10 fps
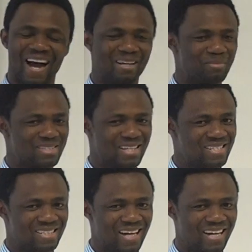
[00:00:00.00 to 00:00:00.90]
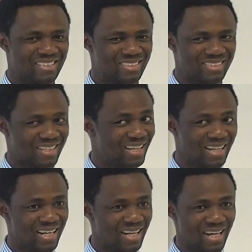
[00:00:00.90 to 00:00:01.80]
And Miss Esther had to,
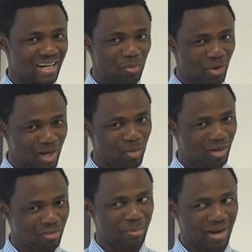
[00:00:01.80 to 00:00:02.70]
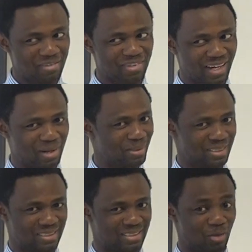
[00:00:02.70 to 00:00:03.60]
well, we're from Africa,
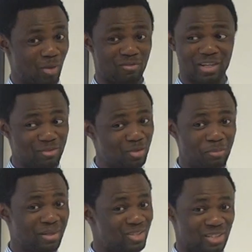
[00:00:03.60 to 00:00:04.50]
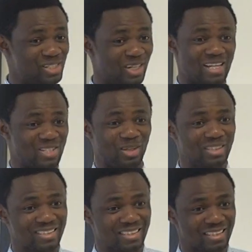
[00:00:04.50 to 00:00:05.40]
but we have not even been to each other's
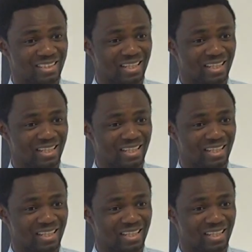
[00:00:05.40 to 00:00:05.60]
country.